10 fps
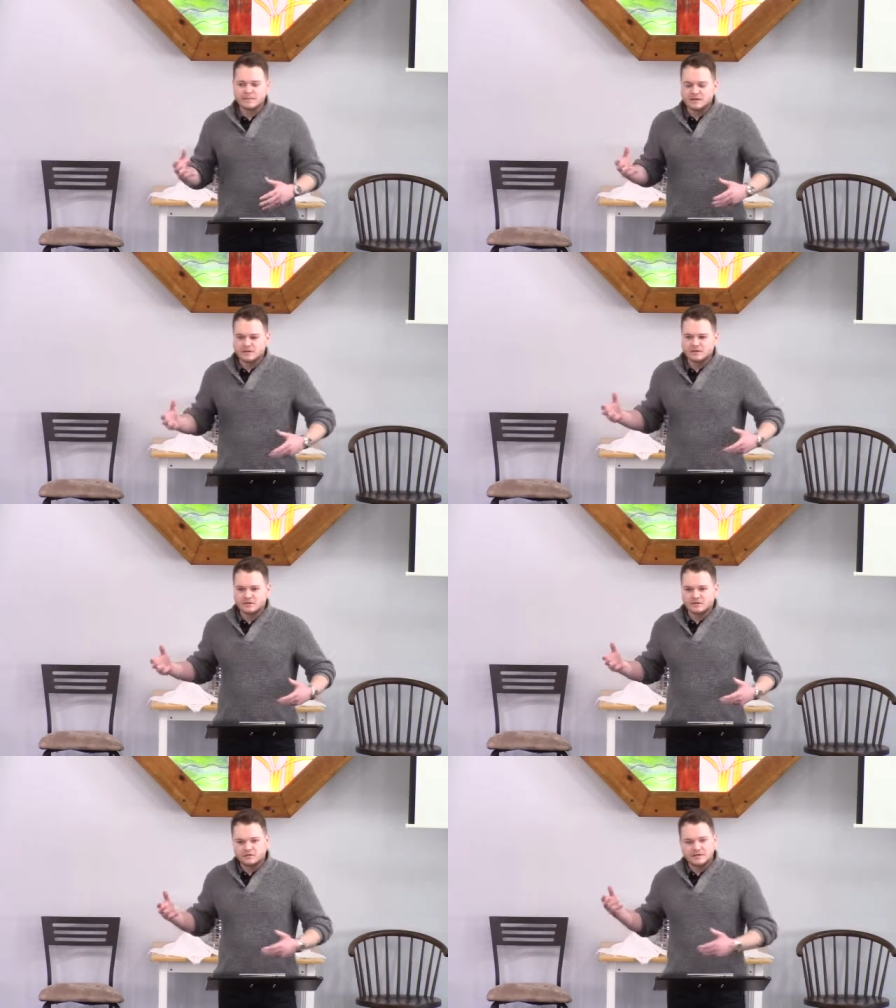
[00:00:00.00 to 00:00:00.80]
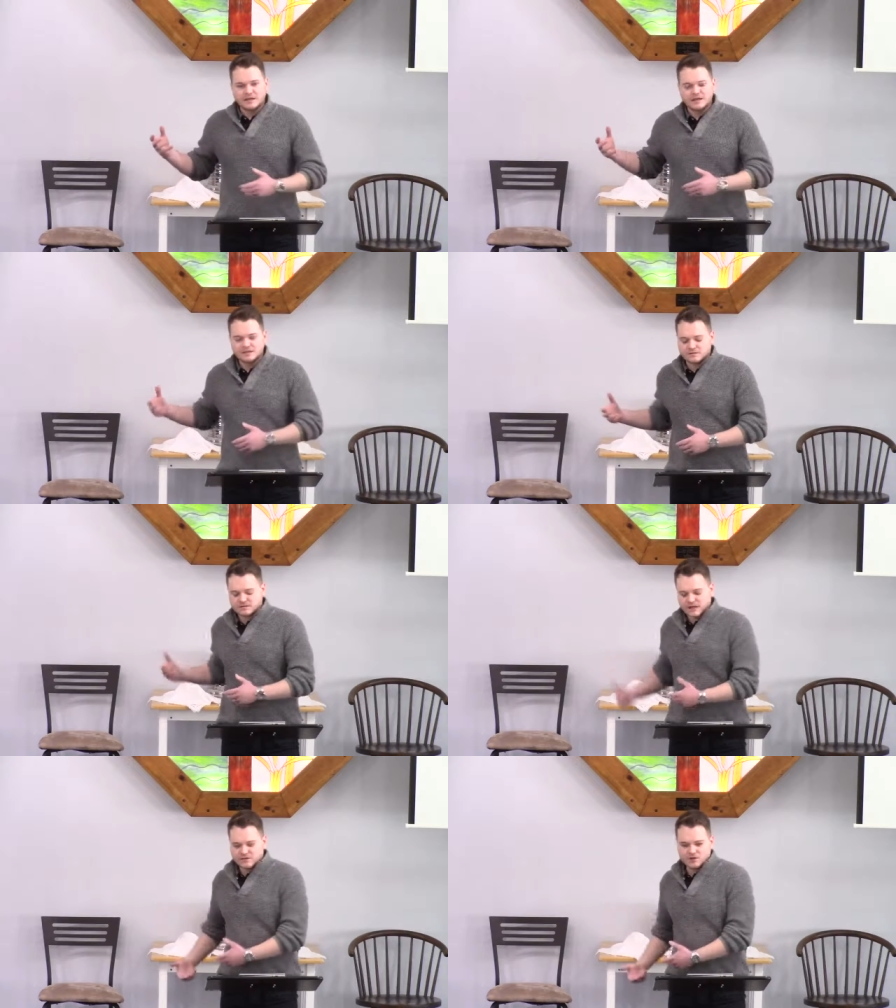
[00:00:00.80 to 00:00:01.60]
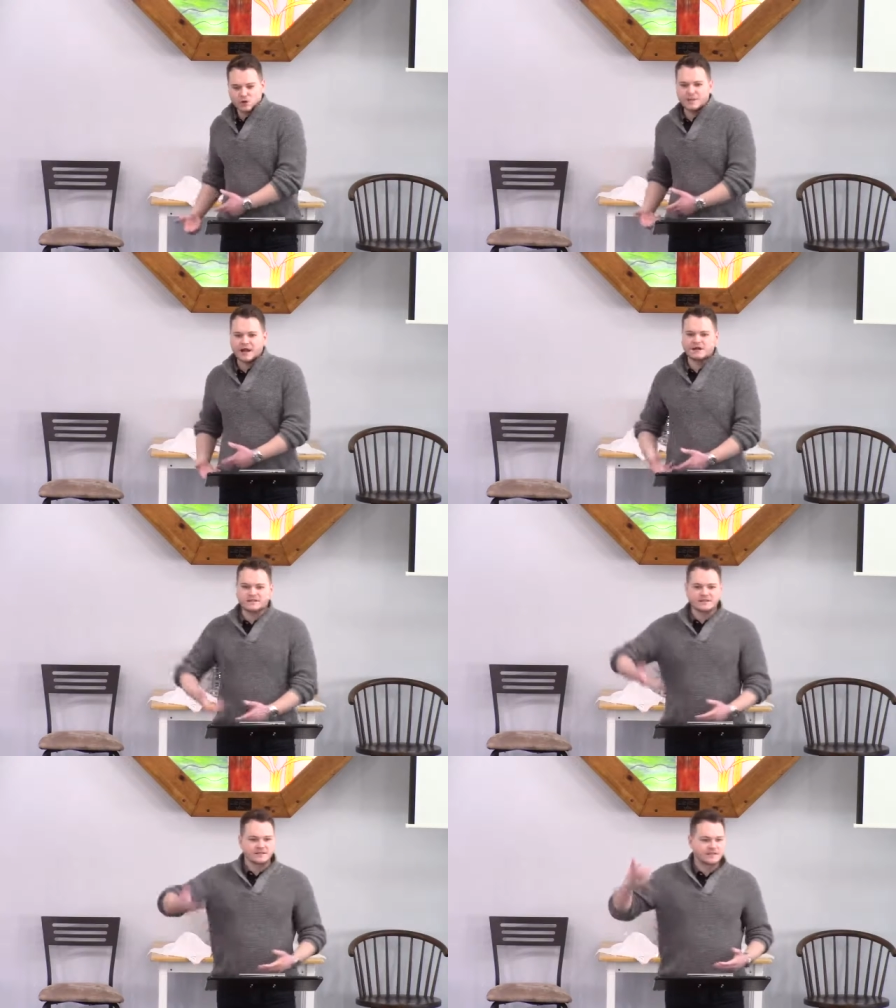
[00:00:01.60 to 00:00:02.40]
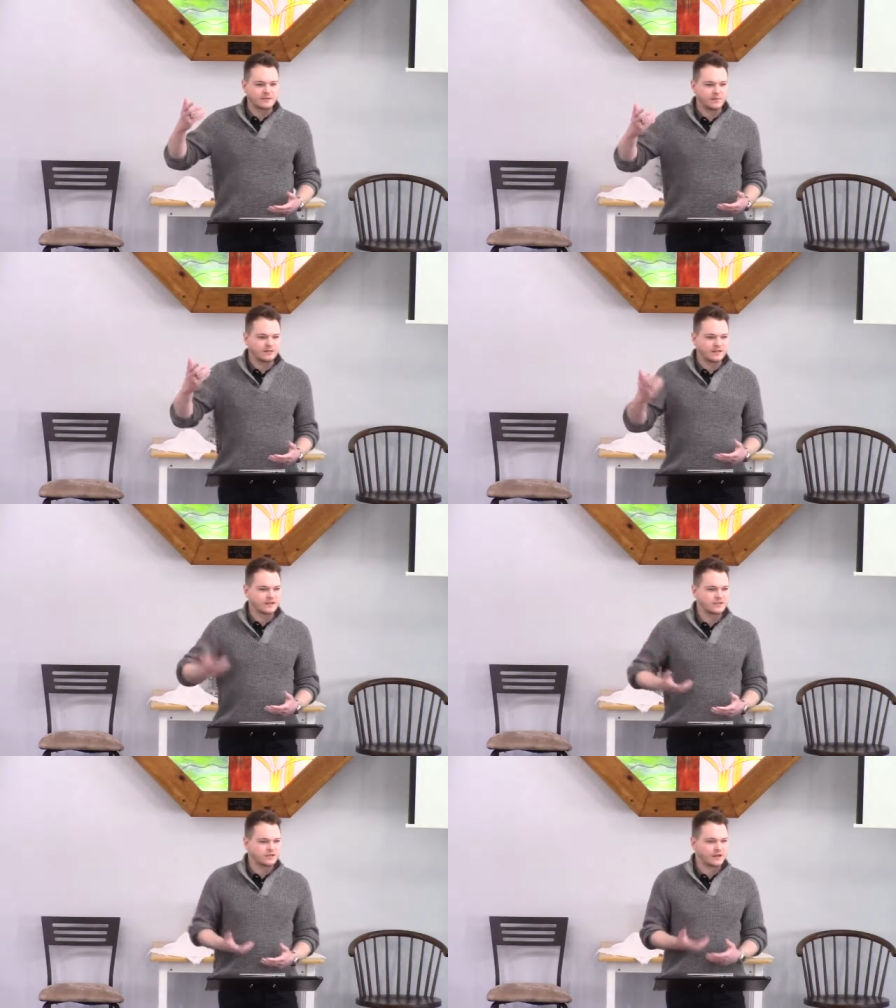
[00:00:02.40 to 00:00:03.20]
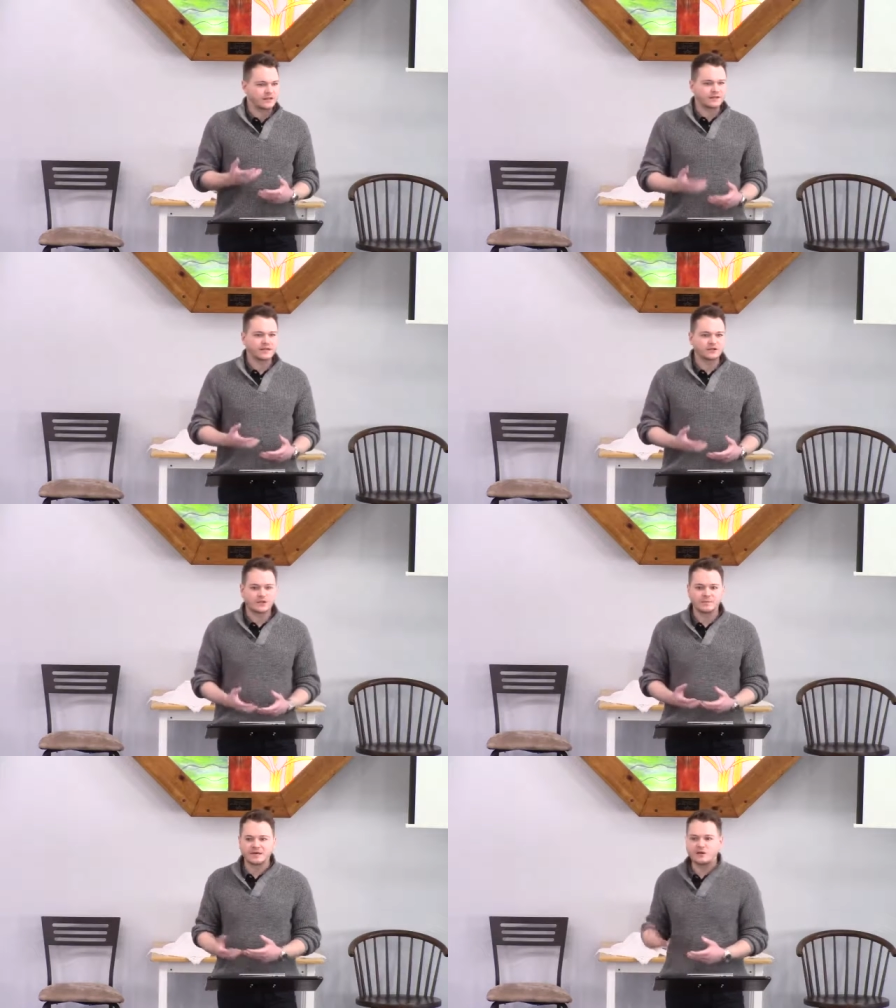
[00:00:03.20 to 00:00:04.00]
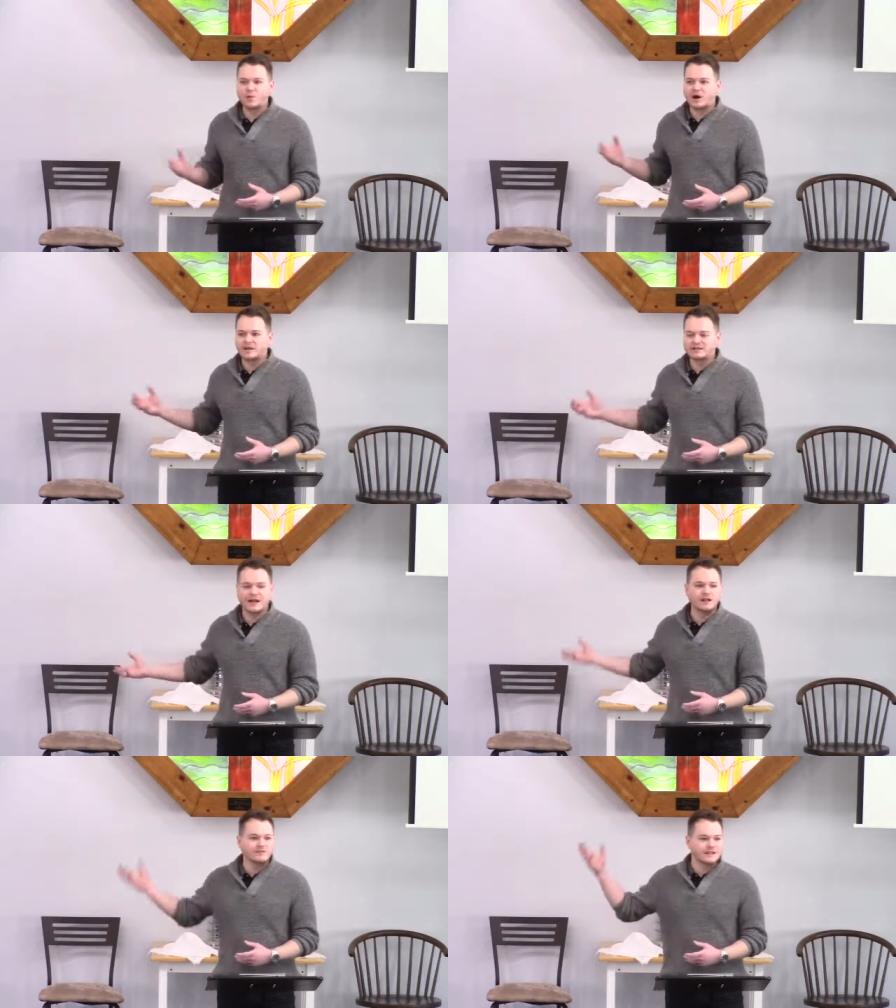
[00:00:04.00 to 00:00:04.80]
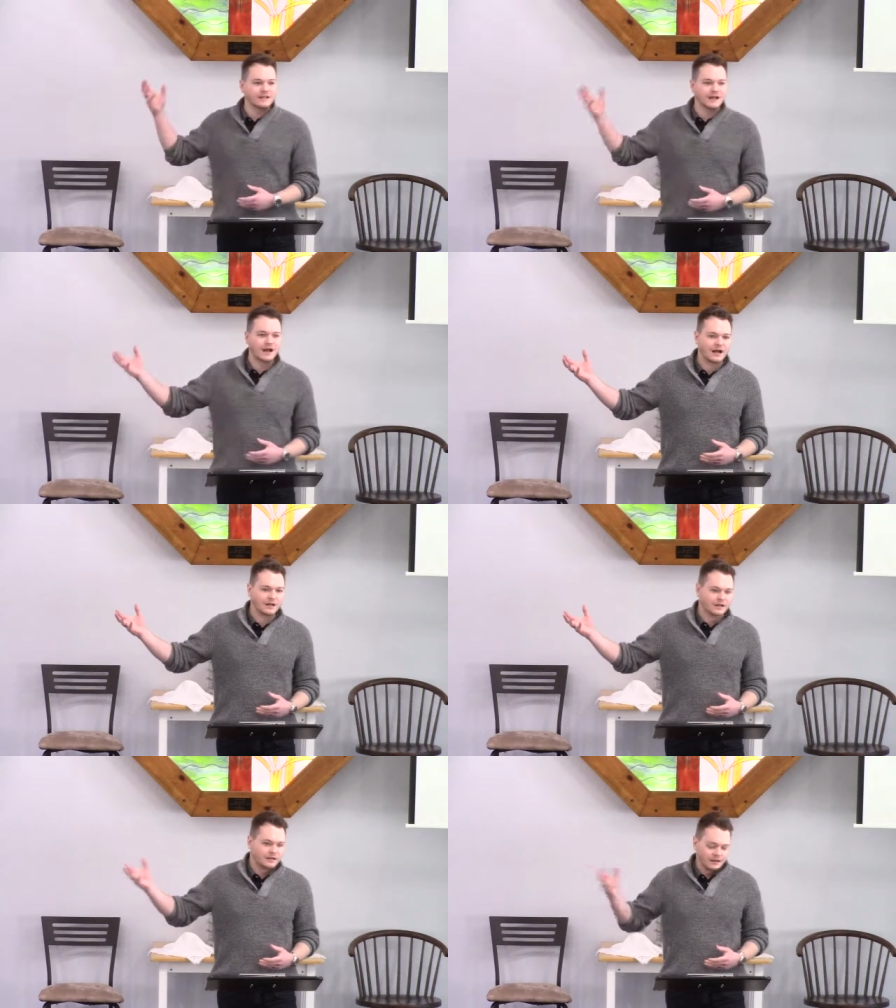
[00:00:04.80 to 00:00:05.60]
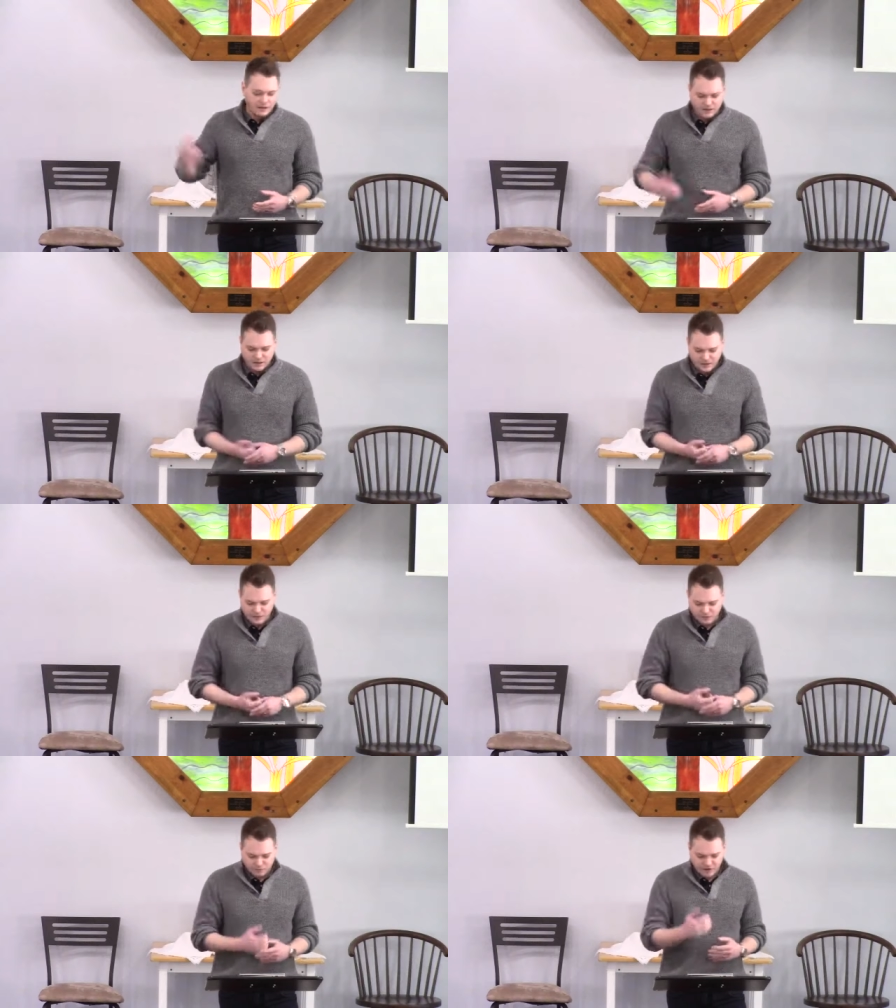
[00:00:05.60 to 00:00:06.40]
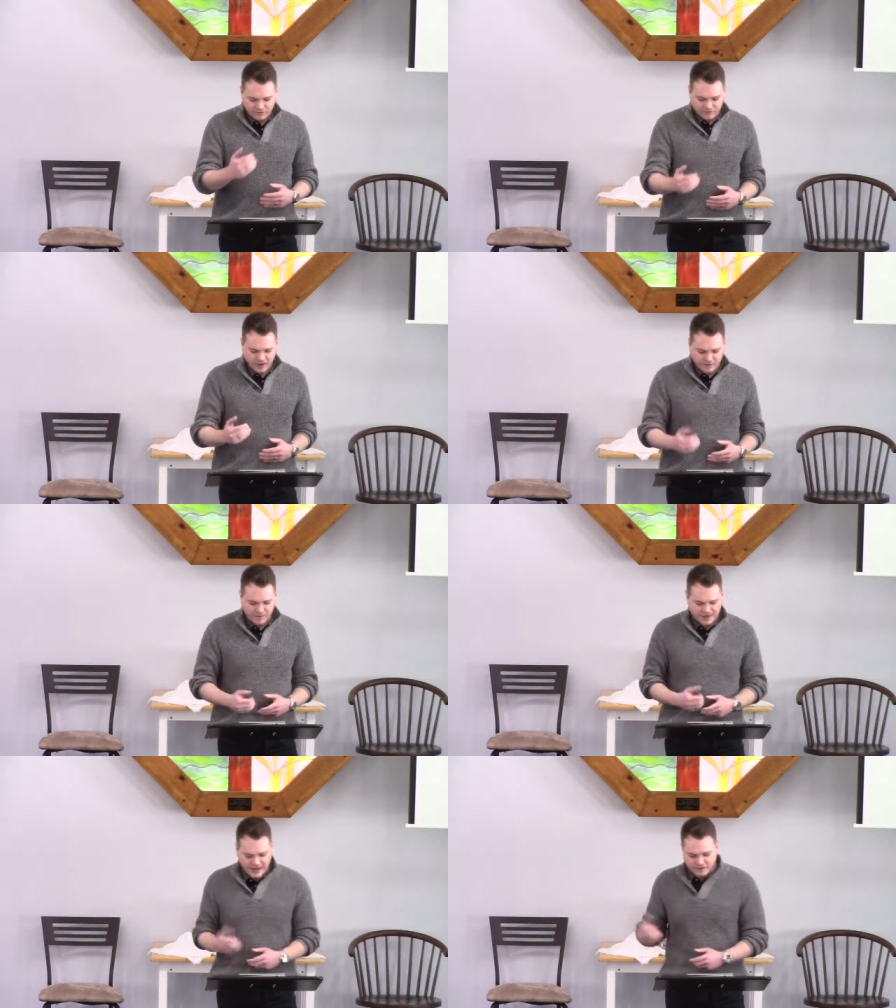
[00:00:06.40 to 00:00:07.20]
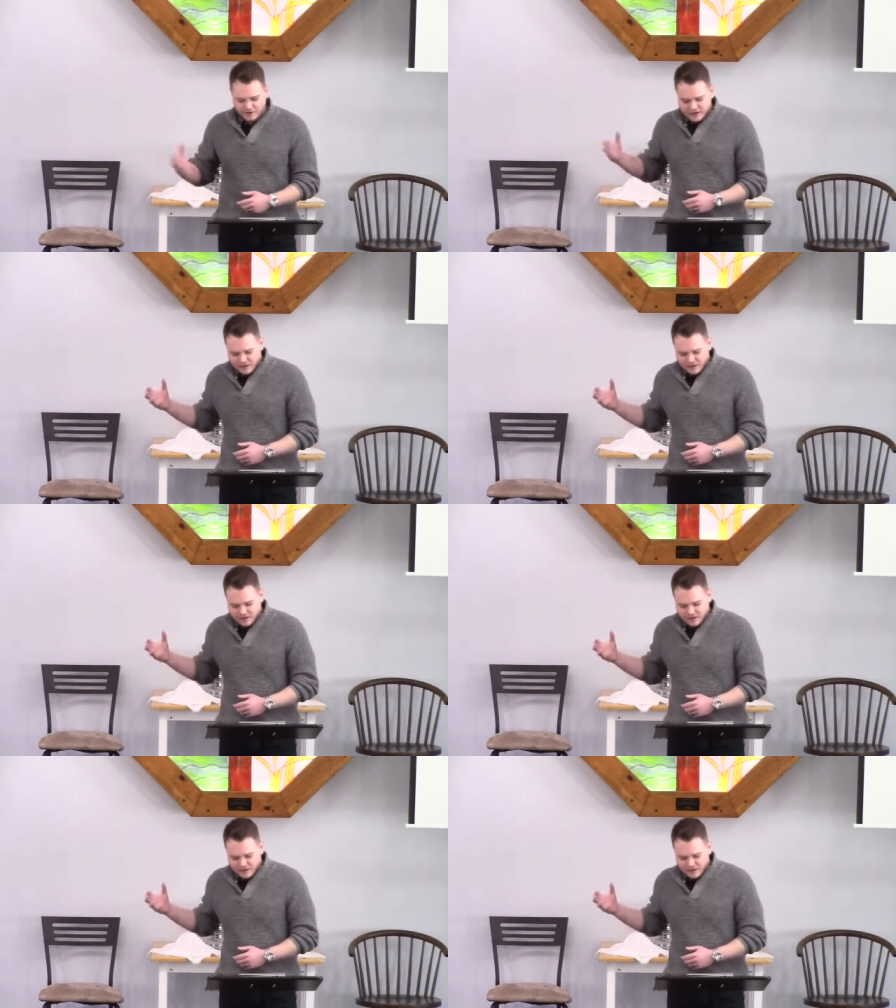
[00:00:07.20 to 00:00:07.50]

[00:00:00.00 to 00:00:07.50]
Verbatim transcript: He, his, David's own palace is a symbol of his strength and leadership, and he wanted to elevate God in front of him and to have.